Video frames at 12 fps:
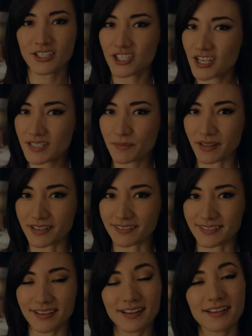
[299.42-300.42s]
Cheese plate,
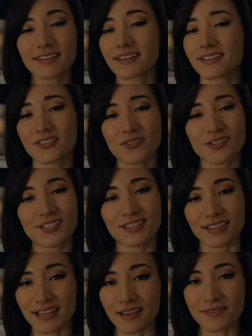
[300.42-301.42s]
uh, the industry just
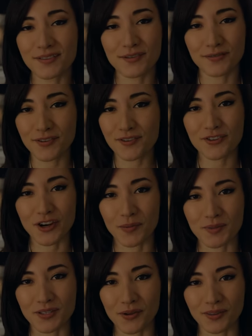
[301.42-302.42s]
loves their food
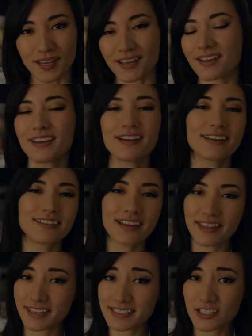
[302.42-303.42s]
terms, don't they?
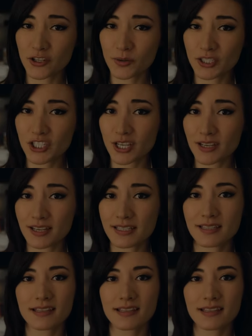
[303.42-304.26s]
Nothing to do with cheese.